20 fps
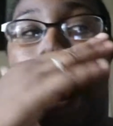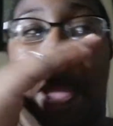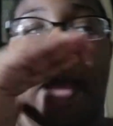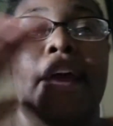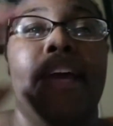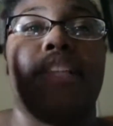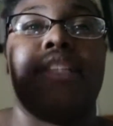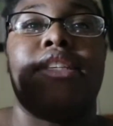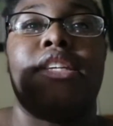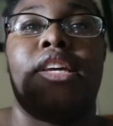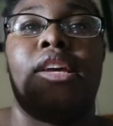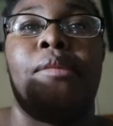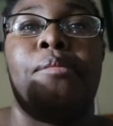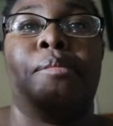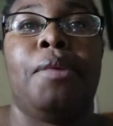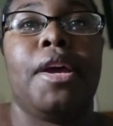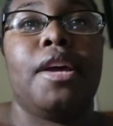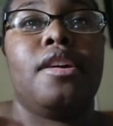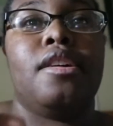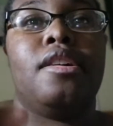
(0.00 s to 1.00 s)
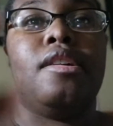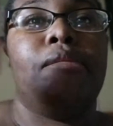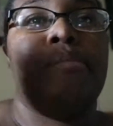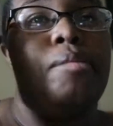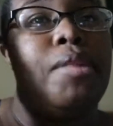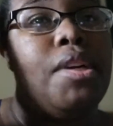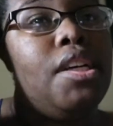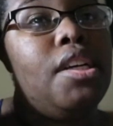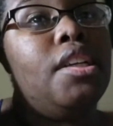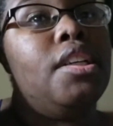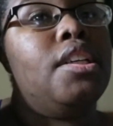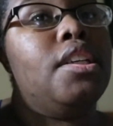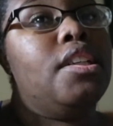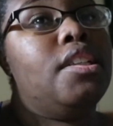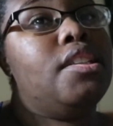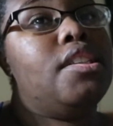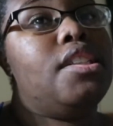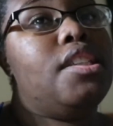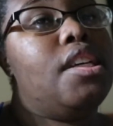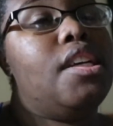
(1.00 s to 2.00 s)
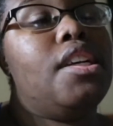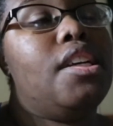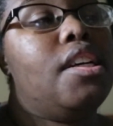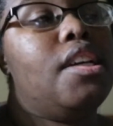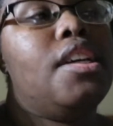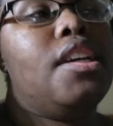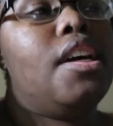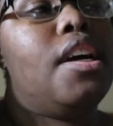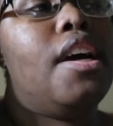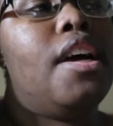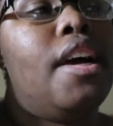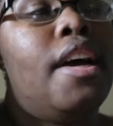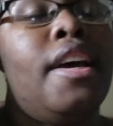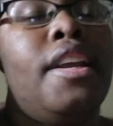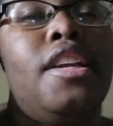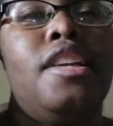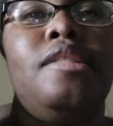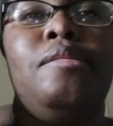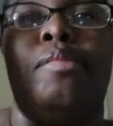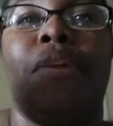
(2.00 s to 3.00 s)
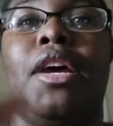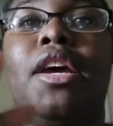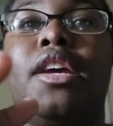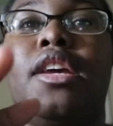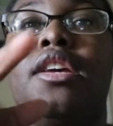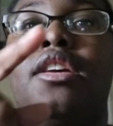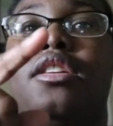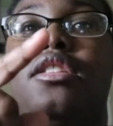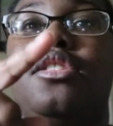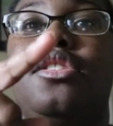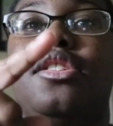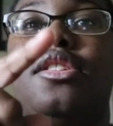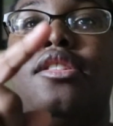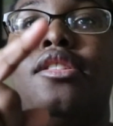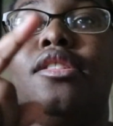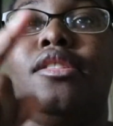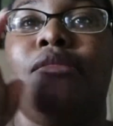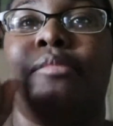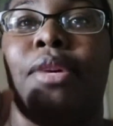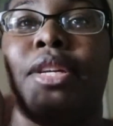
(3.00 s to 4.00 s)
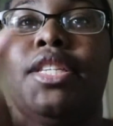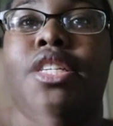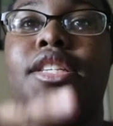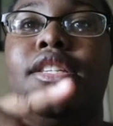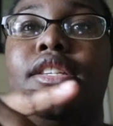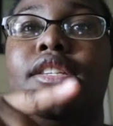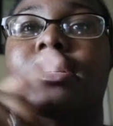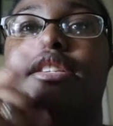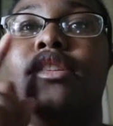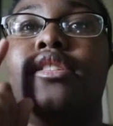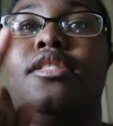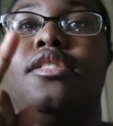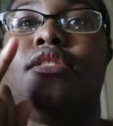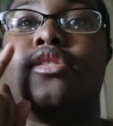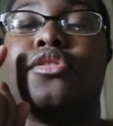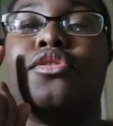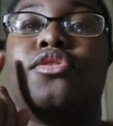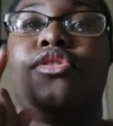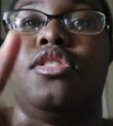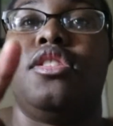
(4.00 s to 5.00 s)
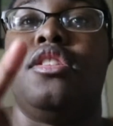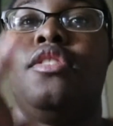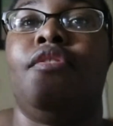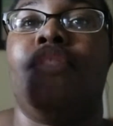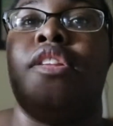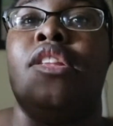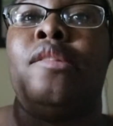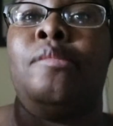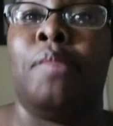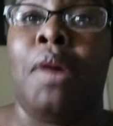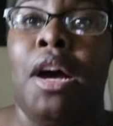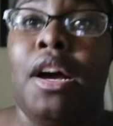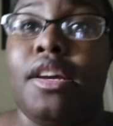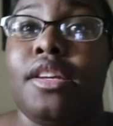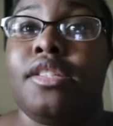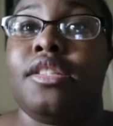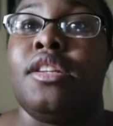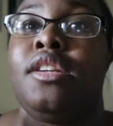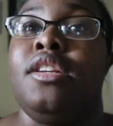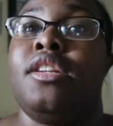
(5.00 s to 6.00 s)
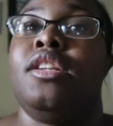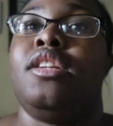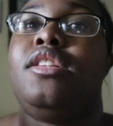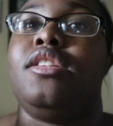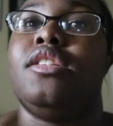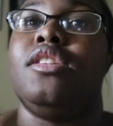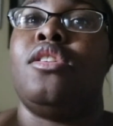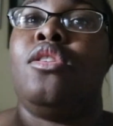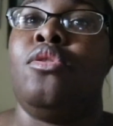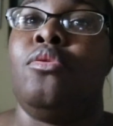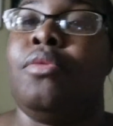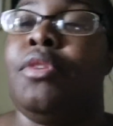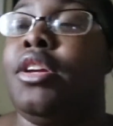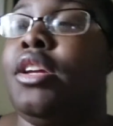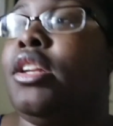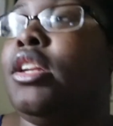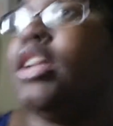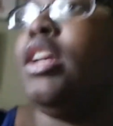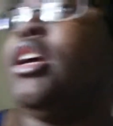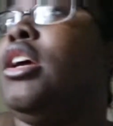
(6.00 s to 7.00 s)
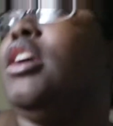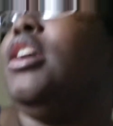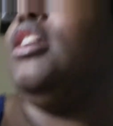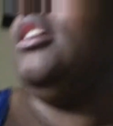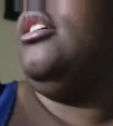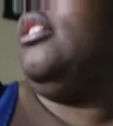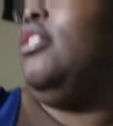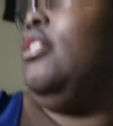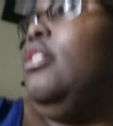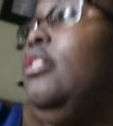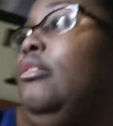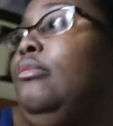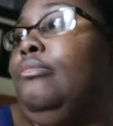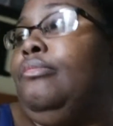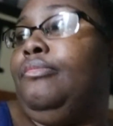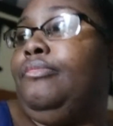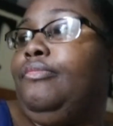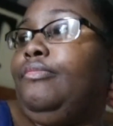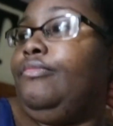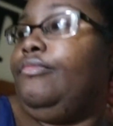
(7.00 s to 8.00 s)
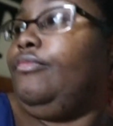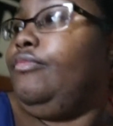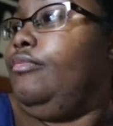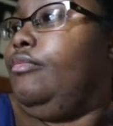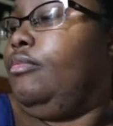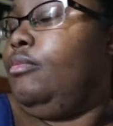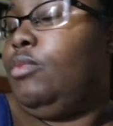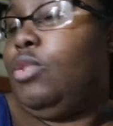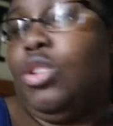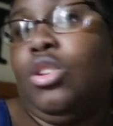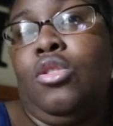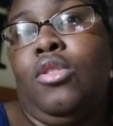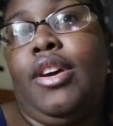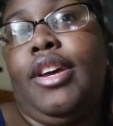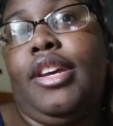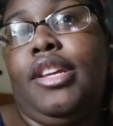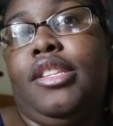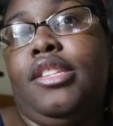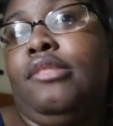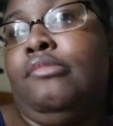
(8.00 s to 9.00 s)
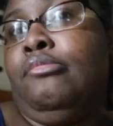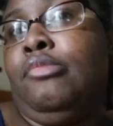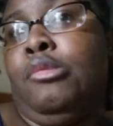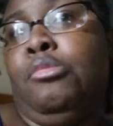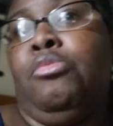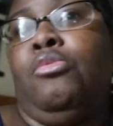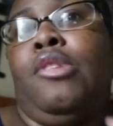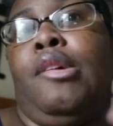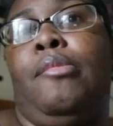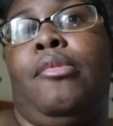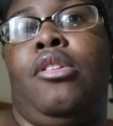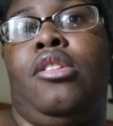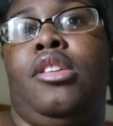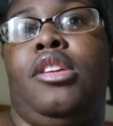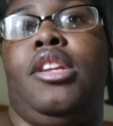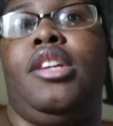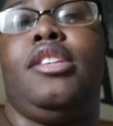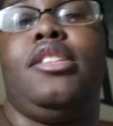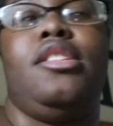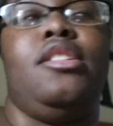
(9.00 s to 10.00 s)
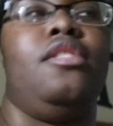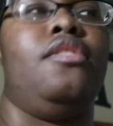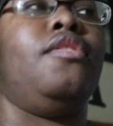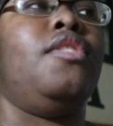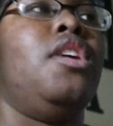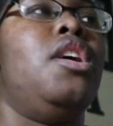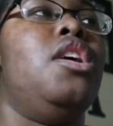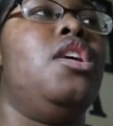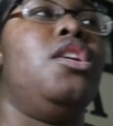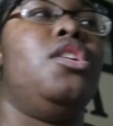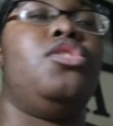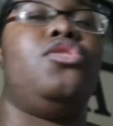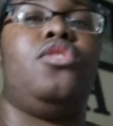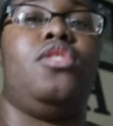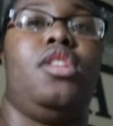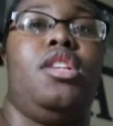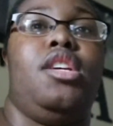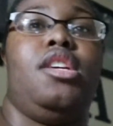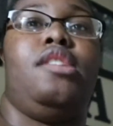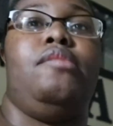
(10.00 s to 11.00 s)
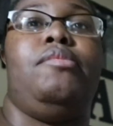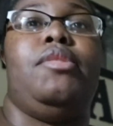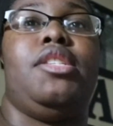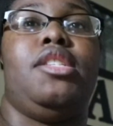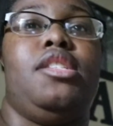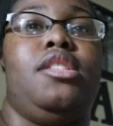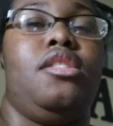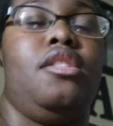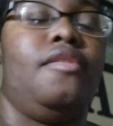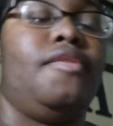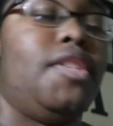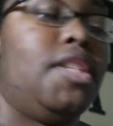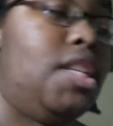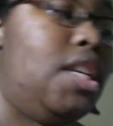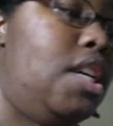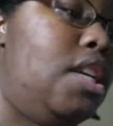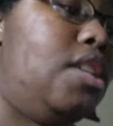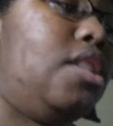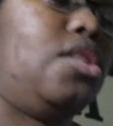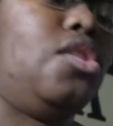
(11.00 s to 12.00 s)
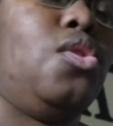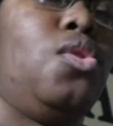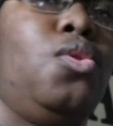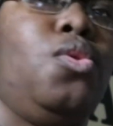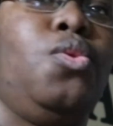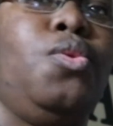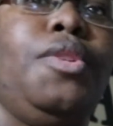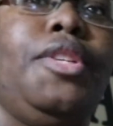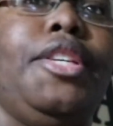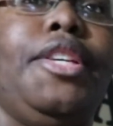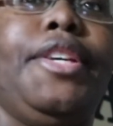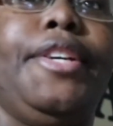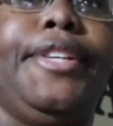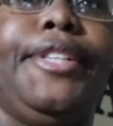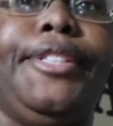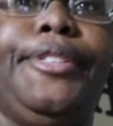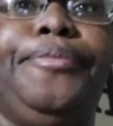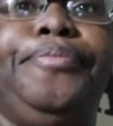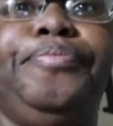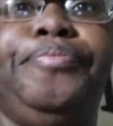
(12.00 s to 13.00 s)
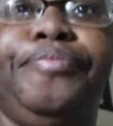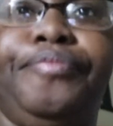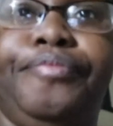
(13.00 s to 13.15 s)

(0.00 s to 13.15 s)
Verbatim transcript: I had to get back up because I didn't package my TTC sister stuff in the box that it need to go in. Um, so I had to bubble wrap all of that stuff so that it could be sent off today. So yeah.